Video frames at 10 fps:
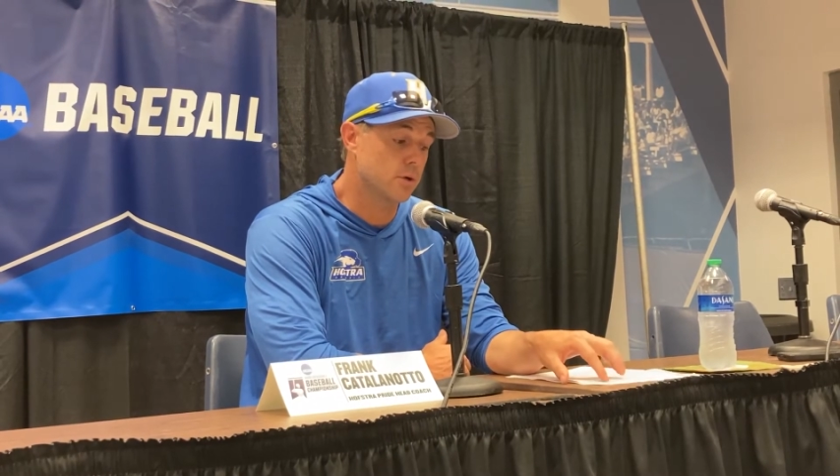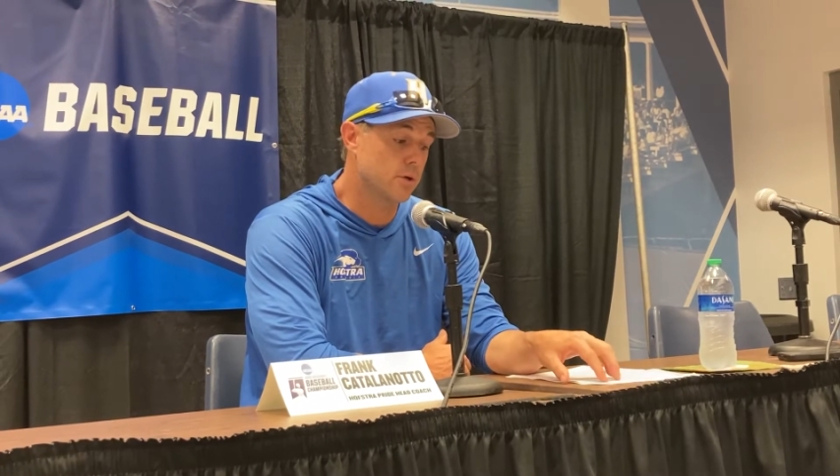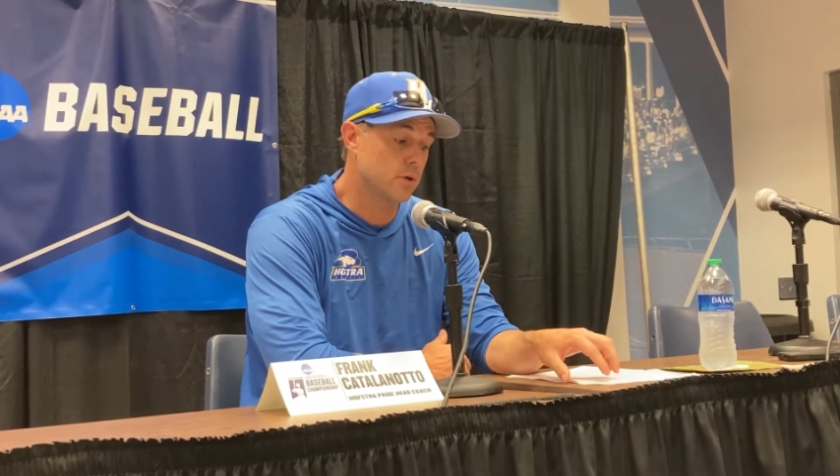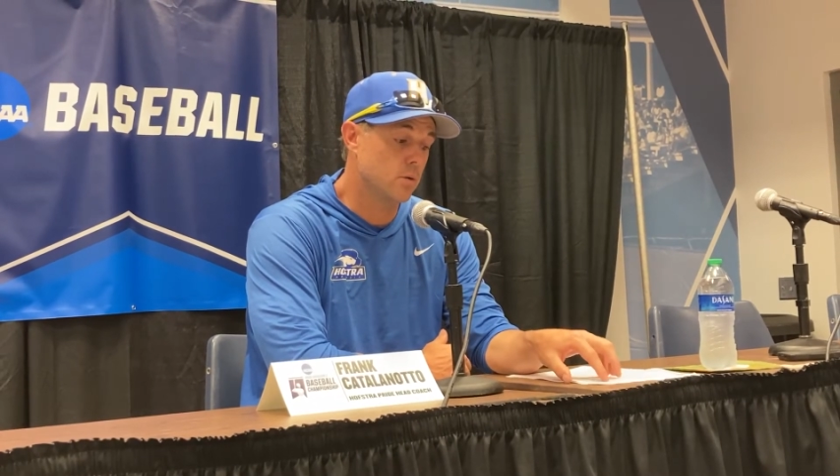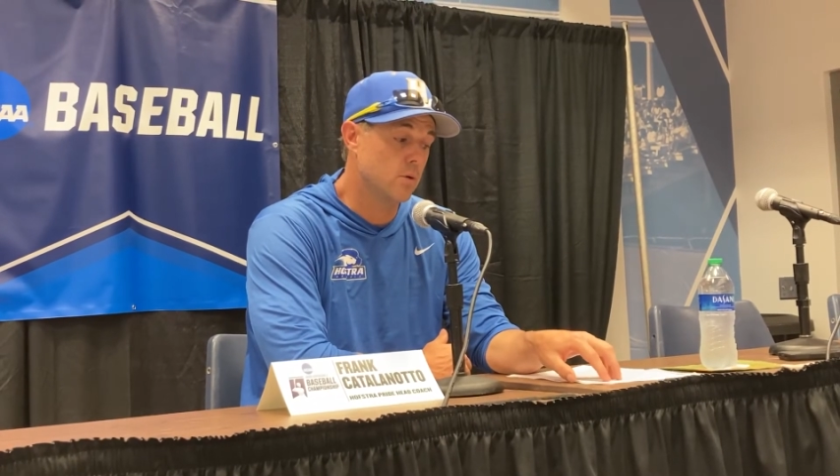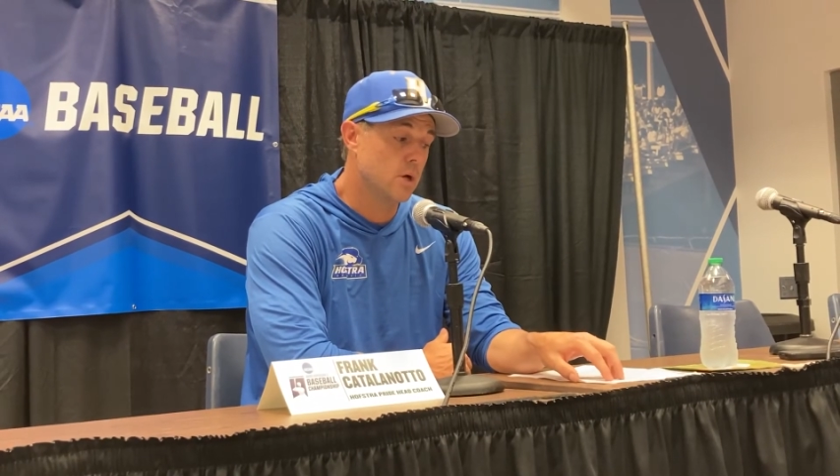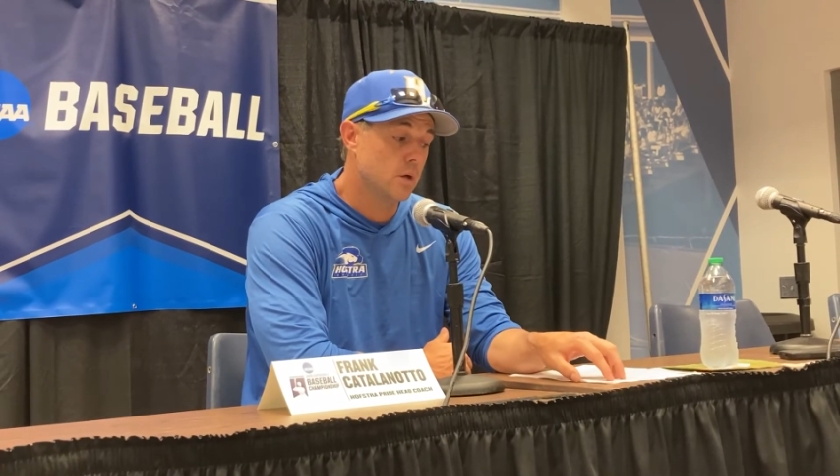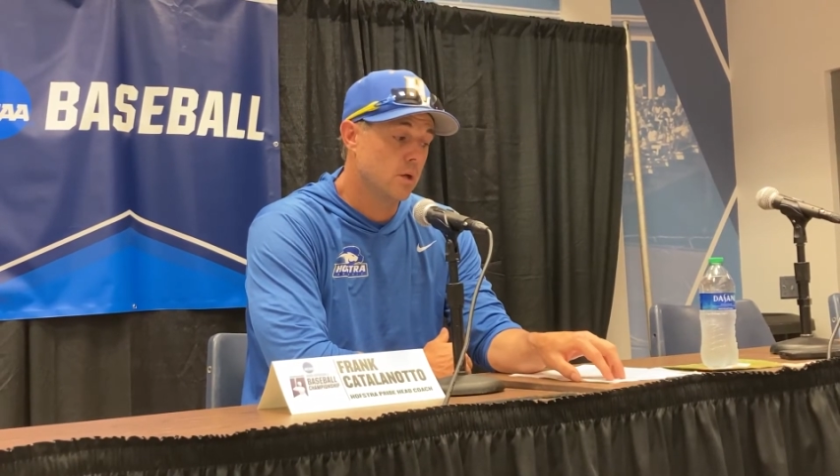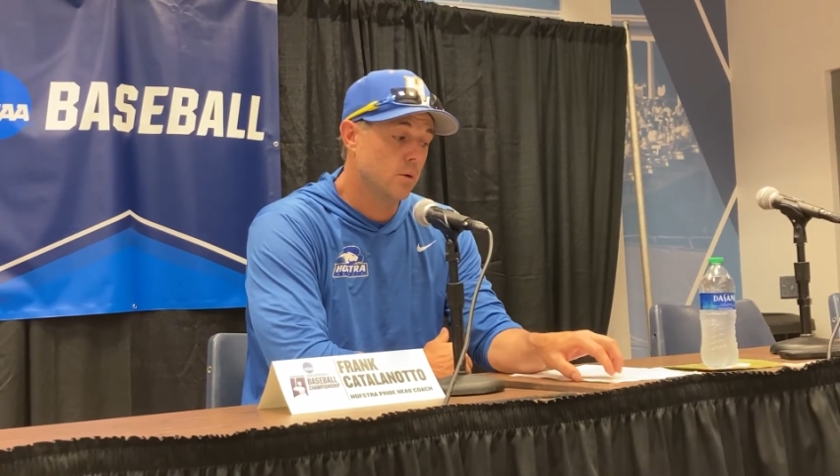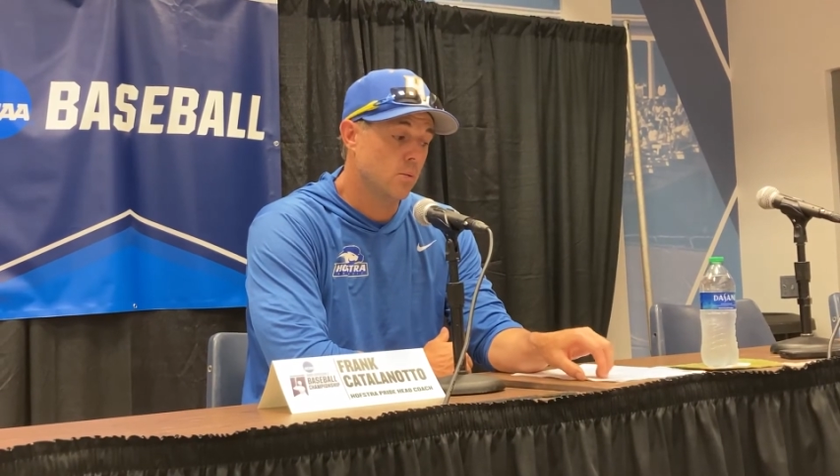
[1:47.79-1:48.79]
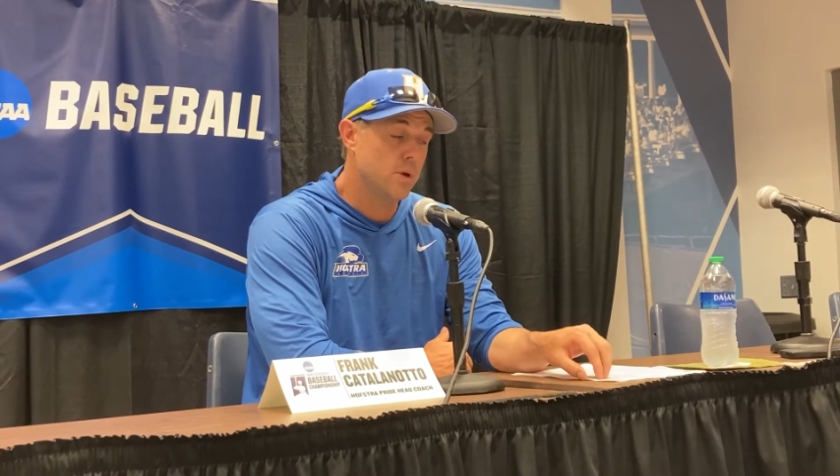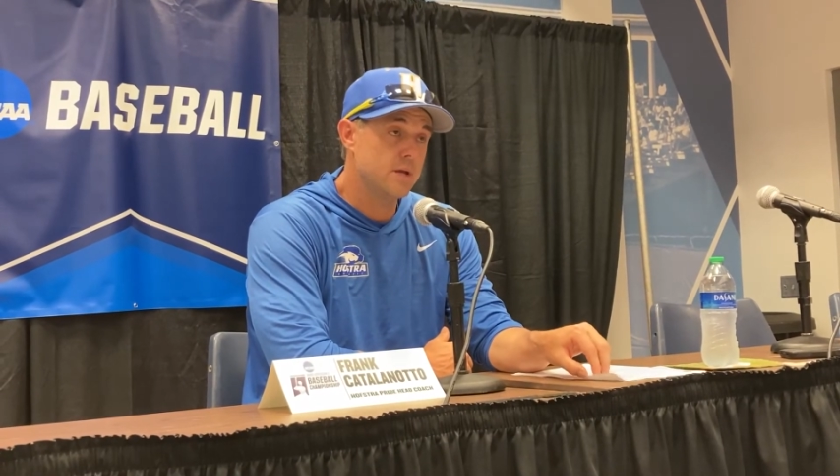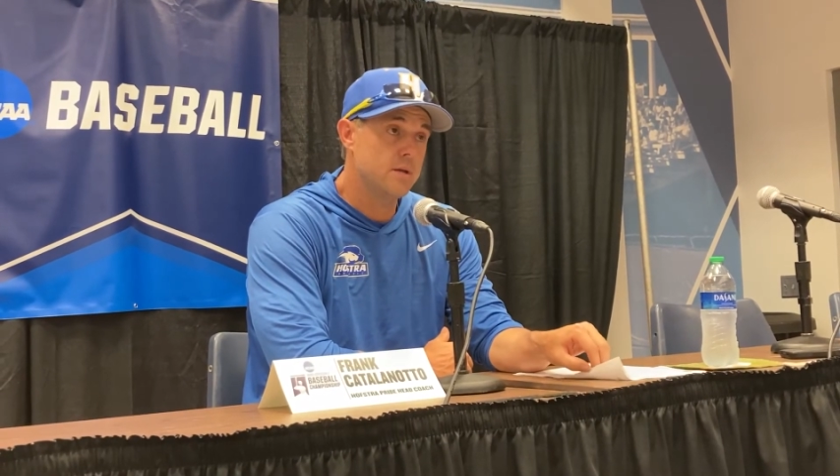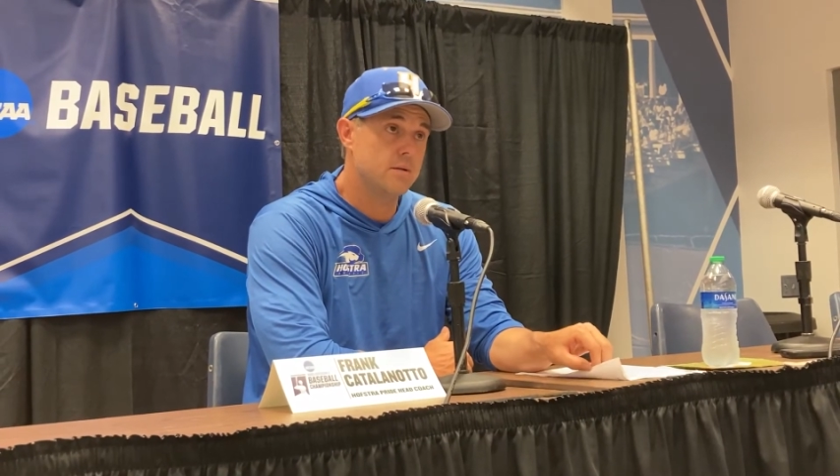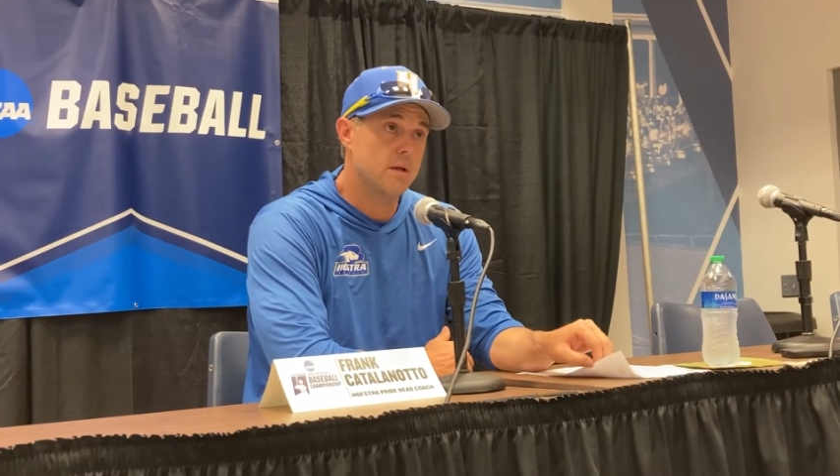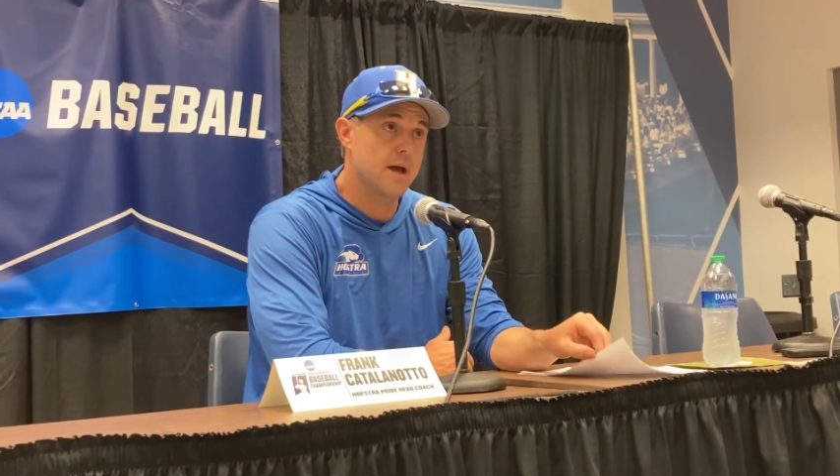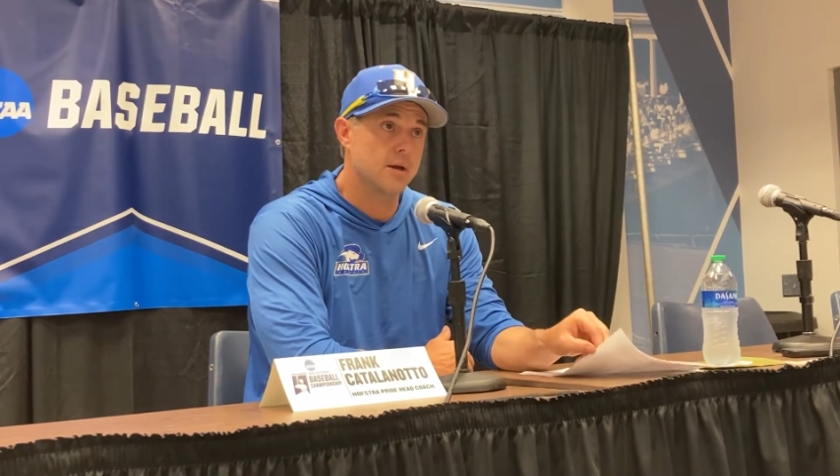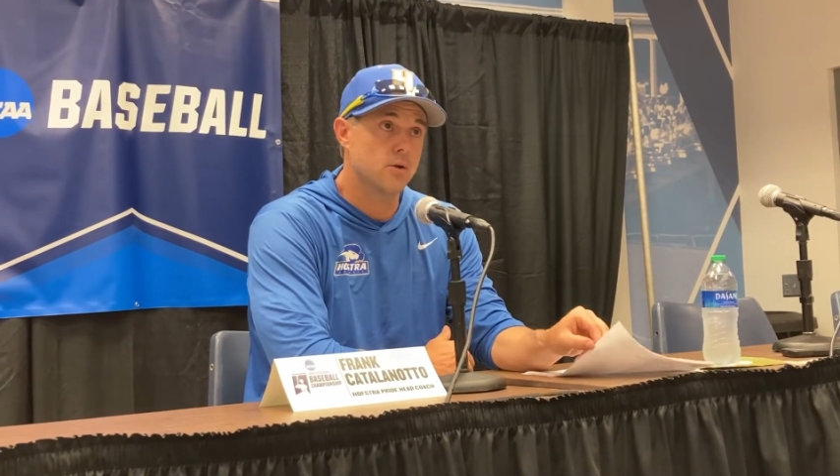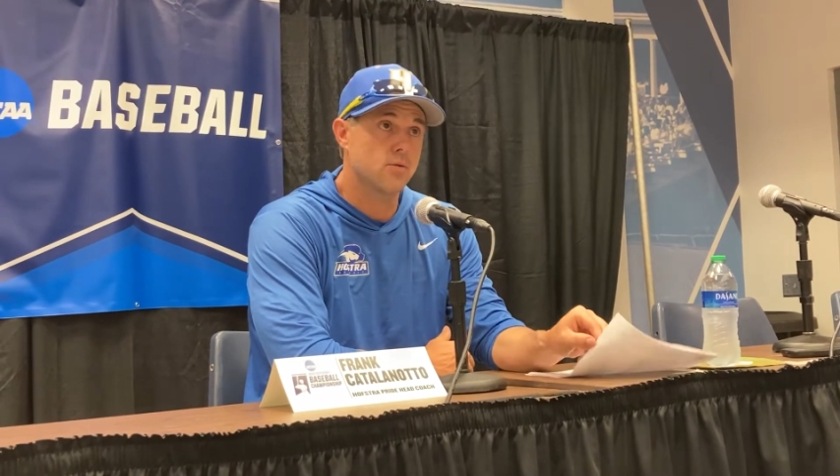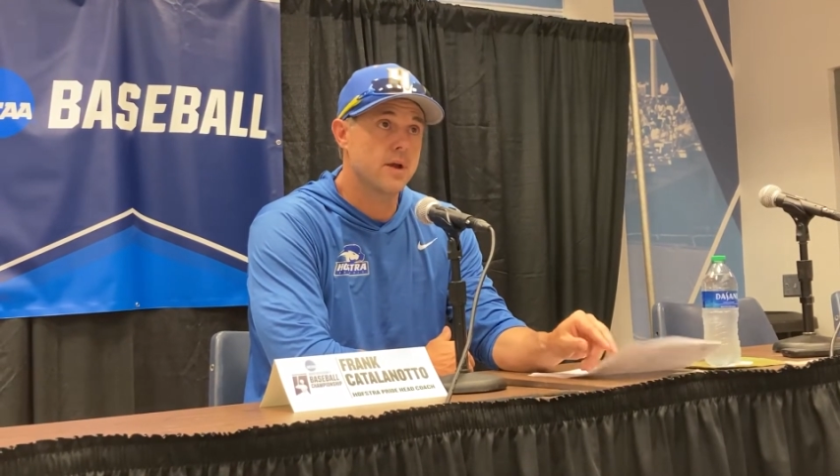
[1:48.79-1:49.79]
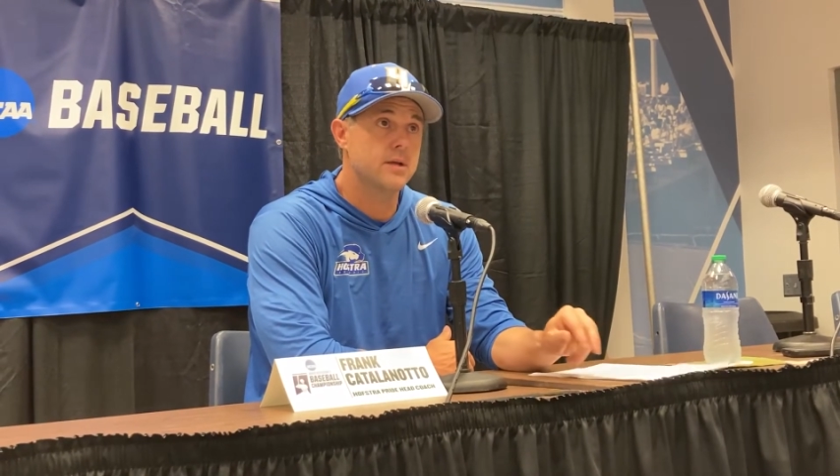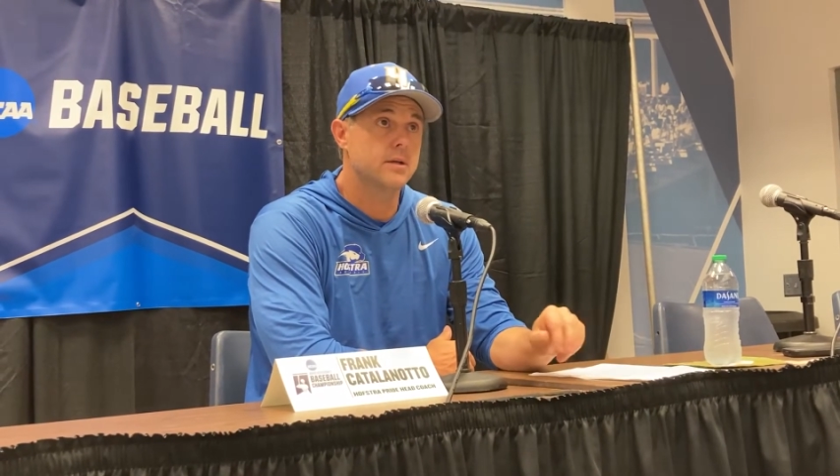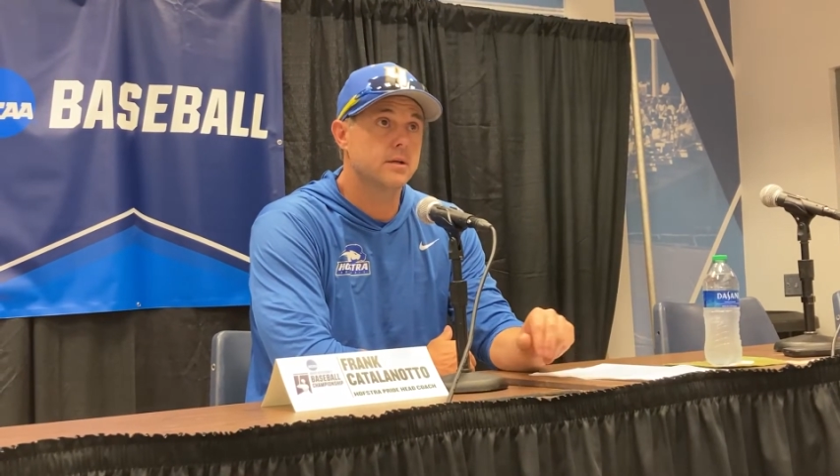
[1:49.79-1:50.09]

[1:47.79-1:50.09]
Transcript: You know, we had a great